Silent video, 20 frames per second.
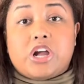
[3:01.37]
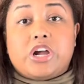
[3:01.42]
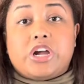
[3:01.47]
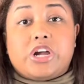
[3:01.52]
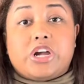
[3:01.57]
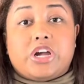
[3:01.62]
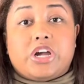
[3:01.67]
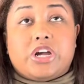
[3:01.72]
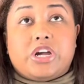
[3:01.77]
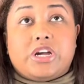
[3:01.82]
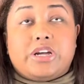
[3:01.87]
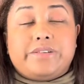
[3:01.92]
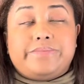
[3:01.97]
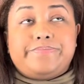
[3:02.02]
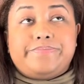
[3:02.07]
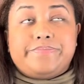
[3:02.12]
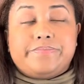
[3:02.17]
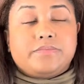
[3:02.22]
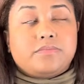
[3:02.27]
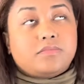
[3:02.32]
her
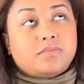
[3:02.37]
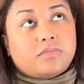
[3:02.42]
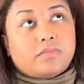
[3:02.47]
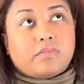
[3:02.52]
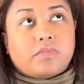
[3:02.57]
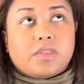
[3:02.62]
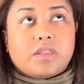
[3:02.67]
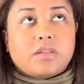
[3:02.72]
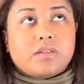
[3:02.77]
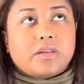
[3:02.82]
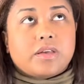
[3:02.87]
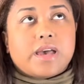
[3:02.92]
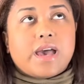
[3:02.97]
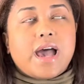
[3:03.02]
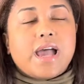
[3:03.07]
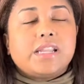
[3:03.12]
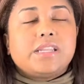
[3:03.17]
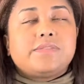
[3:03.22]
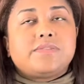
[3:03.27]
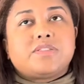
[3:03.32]

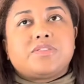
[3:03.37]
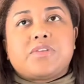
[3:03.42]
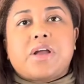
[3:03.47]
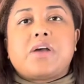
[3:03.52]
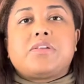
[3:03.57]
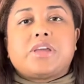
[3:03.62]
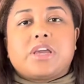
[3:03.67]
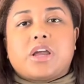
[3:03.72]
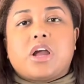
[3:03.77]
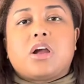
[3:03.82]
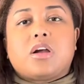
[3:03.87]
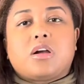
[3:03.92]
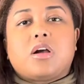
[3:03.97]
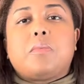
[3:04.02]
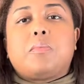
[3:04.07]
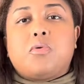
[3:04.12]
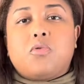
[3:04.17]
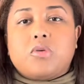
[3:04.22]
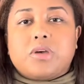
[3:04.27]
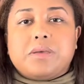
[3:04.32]
kind of surrounding her
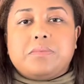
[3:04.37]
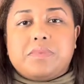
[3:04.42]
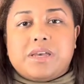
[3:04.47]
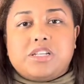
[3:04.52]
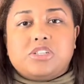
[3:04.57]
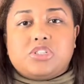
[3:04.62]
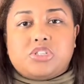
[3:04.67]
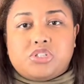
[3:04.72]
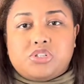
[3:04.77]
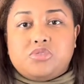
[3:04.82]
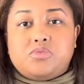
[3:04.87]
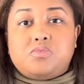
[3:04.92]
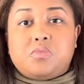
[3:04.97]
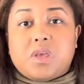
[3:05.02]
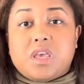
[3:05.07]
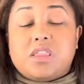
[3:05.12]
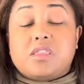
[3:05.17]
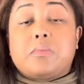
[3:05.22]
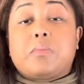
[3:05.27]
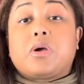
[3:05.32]
appointment to
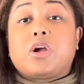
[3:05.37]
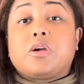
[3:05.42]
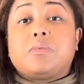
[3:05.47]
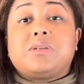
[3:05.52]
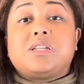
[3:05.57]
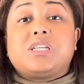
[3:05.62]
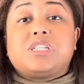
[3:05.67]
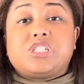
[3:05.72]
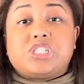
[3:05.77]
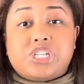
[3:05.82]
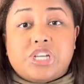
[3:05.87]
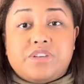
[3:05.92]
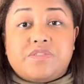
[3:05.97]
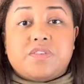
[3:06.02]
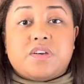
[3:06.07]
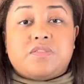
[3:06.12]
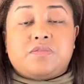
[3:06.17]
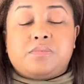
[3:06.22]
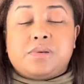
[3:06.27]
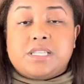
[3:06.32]
be the permanent chief
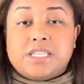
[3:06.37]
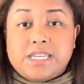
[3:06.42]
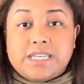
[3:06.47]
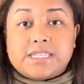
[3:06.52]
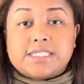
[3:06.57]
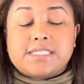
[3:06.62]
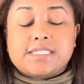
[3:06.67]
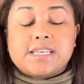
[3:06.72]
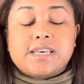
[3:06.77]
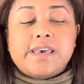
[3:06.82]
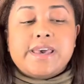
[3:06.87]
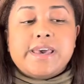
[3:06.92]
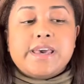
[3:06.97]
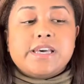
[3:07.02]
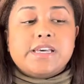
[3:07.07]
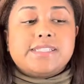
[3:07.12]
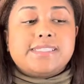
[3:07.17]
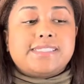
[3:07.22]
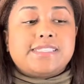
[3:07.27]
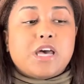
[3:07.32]
of police.
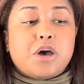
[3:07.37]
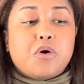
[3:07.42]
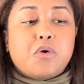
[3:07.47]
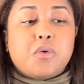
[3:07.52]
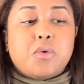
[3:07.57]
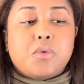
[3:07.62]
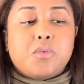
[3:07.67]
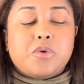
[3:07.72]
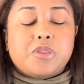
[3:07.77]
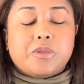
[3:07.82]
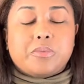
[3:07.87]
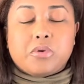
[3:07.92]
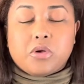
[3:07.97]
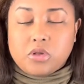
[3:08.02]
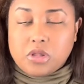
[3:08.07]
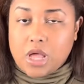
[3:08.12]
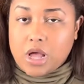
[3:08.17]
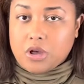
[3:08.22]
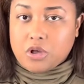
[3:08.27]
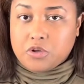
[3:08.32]
So when the
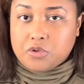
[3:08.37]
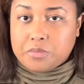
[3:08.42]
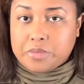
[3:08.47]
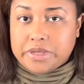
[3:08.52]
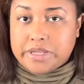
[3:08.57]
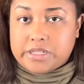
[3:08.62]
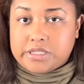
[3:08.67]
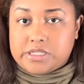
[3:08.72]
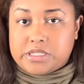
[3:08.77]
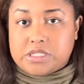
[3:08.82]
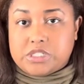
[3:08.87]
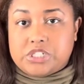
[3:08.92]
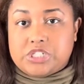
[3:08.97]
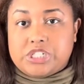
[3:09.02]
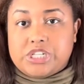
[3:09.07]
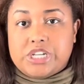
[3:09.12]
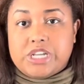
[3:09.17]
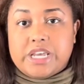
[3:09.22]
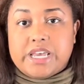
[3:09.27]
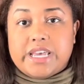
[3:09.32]
prologue opens,
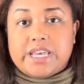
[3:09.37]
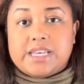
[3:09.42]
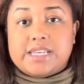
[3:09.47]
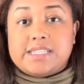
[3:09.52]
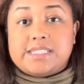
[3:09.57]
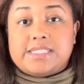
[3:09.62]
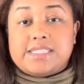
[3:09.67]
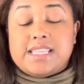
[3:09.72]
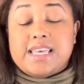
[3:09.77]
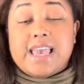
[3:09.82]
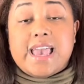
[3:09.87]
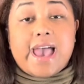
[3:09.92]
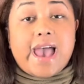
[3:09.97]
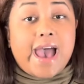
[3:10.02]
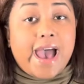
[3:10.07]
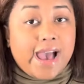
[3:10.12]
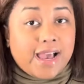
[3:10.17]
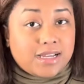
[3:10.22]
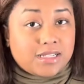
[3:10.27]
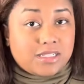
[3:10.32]
she is the
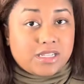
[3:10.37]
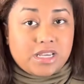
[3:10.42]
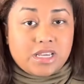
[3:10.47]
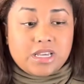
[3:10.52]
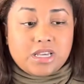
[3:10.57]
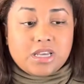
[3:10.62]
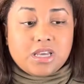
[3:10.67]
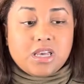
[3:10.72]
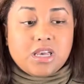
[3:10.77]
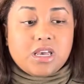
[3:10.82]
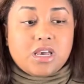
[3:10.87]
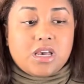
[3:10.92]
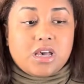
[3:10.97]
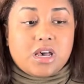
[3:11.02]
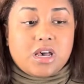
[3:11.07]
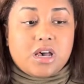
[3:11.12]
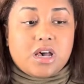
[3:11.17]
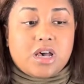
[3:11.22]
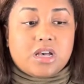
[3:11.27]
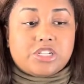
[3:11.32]
acting
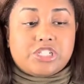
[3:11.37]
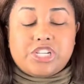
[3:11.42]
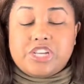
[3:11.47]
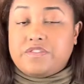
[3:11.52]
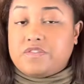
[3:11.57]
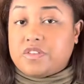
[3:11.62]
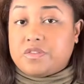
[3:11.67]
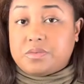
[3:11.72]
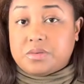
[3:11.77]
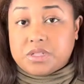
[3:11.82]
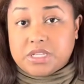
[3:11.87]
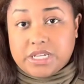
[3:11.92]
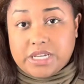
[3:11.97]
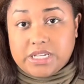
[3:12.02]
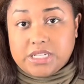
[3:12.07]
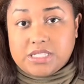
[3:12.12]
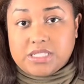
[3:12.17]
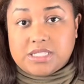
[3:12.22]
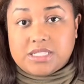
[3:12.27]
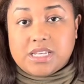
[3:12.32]
uh, chief of
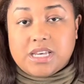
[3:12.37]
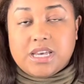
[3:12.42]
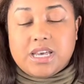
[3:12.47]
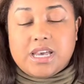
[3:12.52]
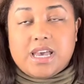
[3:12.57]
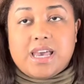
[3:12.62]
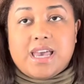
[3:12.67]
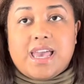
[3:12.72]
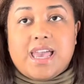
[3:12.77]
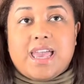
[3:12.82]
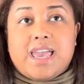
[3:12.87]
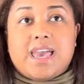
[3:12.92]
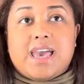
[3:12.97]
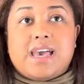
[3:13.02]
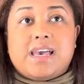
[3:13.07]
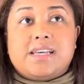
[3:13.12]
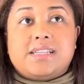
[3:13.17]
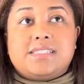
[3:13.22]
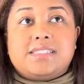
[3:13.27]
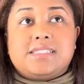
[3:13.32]
police
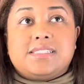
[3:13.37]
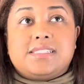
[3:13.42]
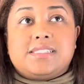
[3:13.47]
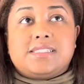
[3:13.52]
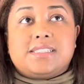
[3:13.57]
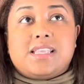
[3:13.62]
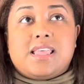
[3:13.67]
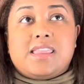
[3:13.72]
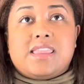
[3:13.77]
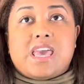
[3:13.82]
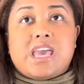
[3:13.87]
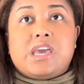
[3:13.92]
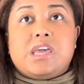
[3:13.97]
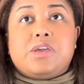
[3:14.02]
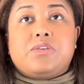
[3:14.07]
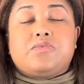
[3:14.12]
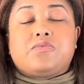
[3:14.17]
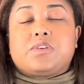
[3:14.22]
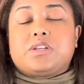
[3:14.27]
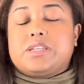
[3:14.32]
and they
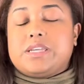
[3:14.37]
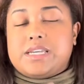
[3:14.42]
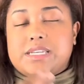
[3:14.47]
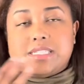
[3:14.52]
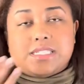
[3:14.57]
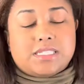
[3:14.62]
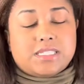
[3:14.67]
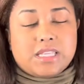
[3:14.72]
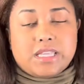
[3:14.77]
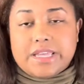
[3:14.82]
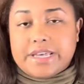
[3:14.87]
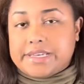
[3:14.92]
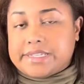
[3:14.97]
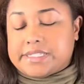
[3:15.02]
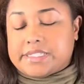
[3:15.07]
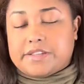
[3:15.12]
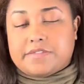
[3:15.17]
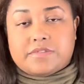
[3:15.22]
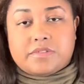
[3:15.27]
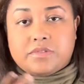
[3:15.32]
release the
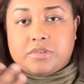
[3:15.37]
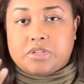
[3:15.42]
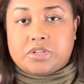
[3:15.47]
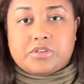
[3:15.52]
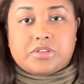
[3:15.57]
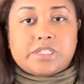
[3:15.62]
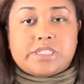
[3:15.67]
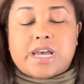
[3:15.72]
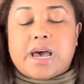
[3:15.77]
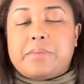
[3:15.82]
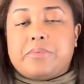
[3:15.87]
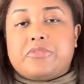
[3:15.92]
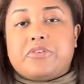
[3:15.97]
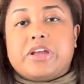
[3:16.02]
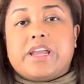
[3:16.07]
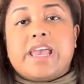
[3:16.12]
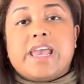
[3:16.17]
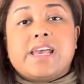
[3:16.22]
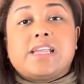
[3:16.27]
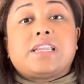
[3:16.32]
list of you know the top three
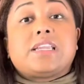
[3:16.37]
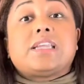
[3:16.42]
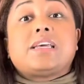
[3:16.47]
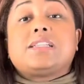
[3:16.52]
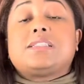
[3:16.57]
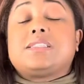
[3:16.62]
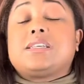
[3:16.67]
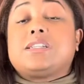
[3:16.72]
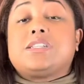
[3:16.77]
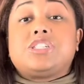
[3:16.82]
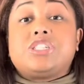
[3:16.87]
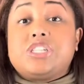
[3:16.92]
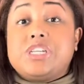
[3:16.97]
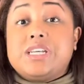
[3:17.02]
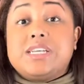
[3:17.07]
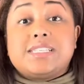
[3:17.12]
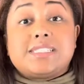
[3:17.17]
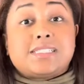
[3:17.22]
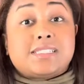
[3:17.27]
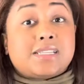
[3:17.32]
candidates and she
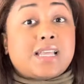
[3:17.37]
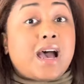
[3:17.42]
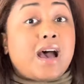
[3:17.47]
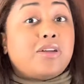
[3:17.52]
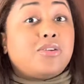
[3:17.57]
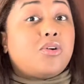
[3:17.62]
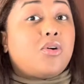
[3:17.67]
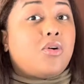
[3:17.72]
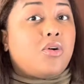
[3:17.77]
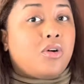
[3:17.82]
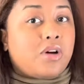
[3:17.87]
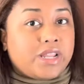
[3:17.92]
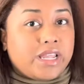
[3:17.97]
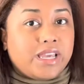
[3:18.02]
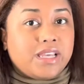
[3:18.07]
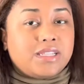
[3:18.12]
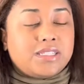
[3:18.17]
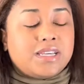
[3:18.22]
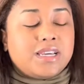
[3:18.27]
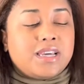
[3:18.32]
is not on
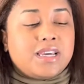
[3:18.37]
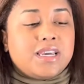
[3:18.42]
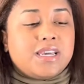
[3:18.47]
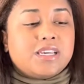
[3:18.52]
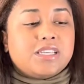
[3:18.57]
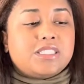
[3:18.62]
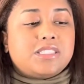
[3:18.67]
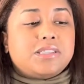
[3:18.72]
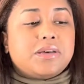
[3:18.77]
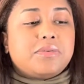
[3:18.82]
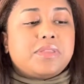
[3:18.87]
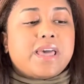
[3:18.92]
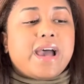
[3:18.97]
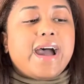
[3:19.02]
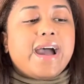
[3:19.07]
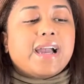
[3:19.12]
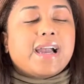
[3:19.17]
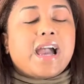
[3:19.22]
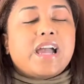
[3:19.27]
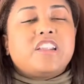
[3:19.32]
it so
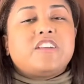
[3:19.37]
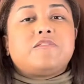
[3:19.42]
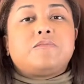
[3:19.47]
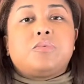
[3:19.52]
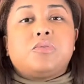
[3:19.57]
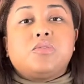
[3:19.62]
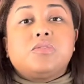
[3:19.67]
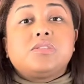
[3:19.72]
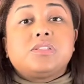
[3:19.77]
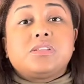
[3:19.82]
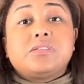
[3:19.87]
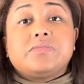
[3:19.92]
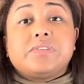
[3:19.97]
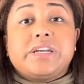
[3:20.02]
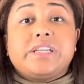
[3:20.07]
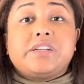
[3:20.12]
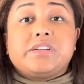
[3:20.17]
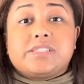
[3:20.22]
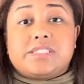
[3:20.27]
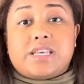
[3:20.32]
that kind of pulls the
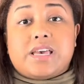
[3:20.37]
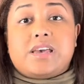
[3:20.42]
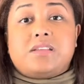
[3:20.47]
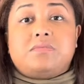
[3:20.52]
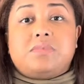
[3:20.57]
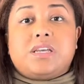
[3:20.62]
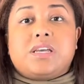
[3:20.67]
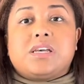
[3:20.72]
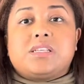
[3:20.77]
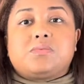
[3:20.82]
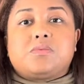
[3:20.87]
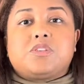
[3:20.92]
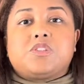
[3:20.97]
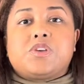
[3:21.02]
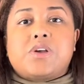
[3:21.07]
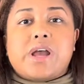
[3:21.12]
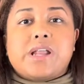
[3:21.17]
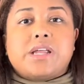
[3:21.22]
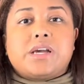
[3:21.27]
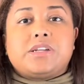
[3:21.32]
readers in because we're
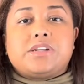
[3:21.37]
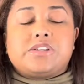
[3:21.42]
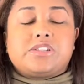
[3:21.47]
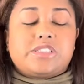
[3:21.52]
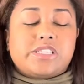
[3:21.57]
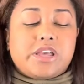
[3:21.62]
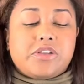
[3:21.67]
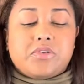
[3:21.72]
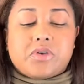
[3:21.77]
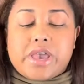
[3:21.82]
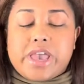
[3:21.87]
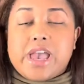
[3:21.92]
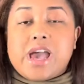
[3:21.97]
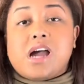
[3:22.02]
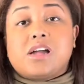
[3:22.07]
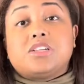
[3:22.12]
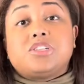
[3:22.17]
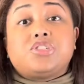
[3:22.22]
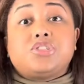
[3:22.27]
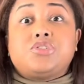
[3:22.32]
trying to understand okay
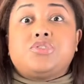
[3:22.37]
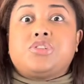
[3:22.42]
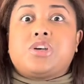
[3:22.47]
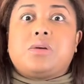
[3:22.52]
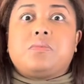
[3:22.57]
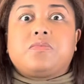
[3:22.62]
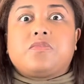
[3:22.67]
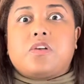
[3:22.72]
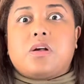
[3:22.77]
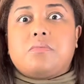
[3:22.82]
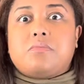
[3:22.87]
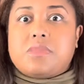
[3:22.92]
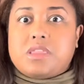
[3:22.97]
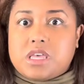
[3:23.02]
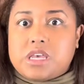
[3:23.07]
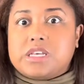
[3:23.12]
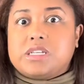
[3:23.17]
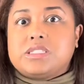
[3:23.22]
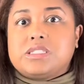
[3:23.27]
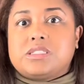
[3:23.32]
how did you jump from
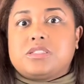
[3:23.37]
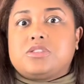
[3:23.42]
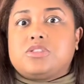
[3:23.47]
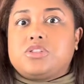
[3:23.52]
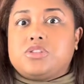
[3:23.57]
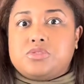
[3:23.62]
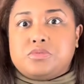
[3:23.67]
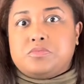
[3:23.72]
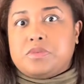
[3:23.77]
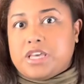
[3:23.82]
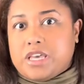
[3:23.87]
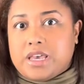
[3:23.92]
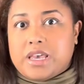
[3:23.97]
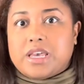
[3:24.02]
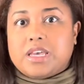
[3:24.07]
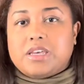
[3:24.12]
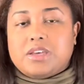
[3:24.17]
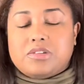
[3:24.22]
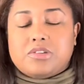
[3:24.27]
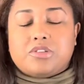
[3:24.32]
this to
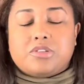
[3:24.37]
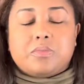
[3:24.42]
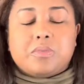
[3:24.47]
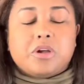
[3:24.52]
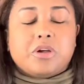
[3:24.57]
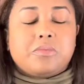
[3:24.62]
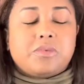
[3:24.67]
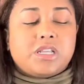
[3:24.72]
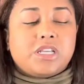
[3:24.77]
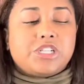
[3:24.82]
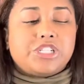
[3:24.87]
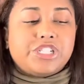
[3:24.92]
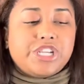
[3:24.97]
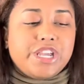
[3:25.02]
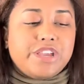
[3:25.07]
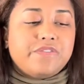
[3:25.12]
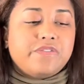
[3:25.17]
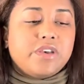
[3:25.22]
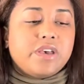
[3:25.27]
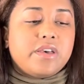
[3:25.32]
being you know the permanent
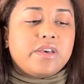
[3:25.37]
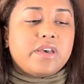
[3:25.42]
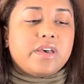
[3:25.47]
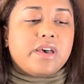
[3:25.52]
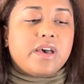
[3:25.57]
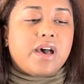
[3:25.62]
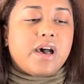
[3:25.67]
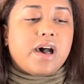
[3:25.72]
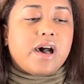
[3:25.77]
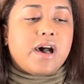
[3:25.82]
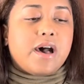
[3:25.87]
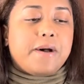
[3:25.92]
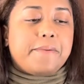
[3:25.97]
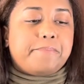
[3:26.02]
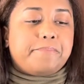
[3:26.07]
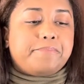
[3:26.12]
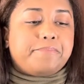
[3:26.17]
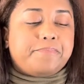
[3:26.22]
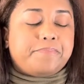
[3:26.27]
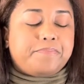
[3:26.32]
chief um,